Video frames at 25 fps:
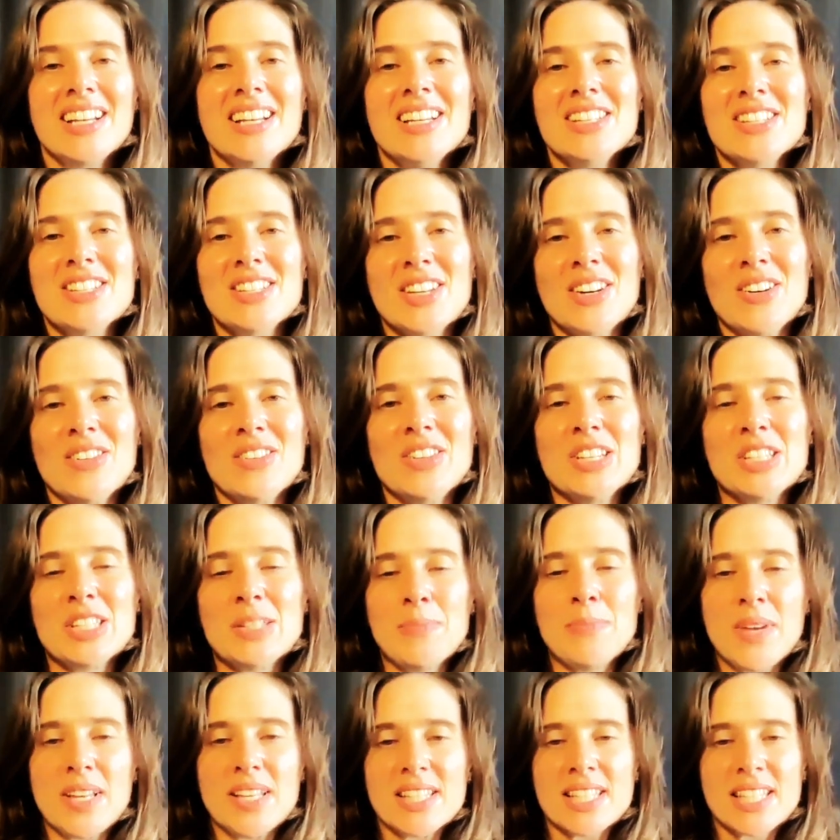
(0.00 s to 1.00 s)
So this
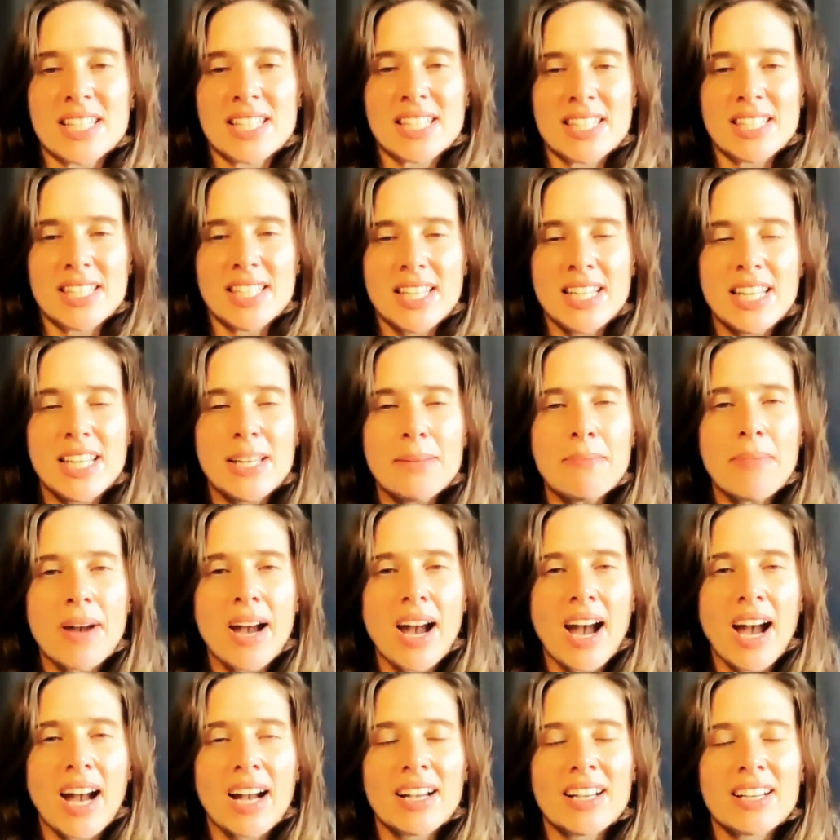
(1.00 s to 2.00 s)
means sitting
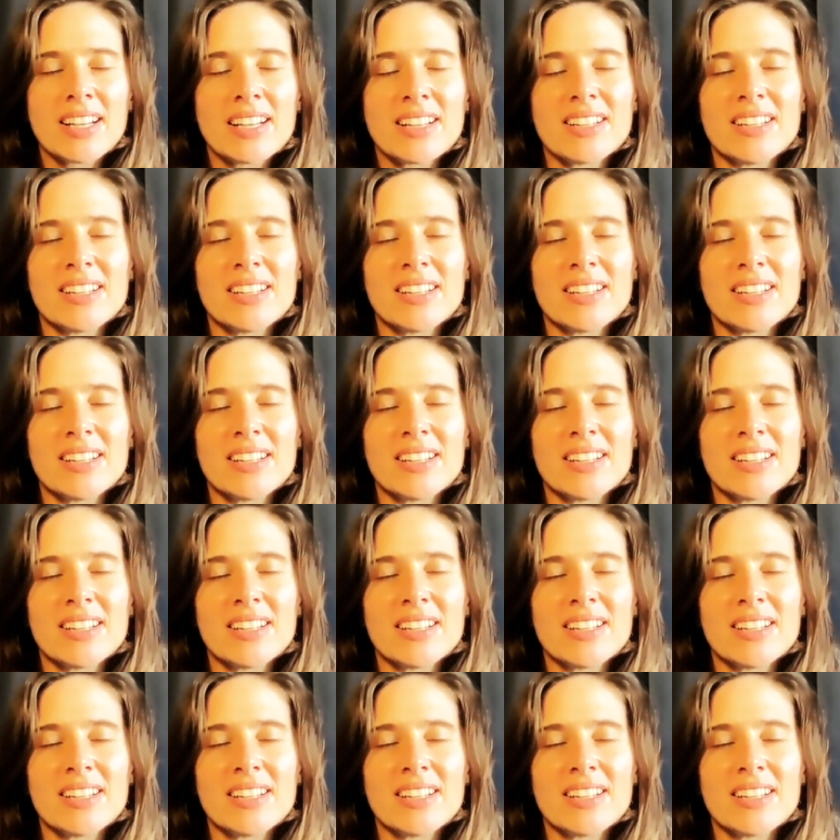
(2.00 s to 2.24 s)
back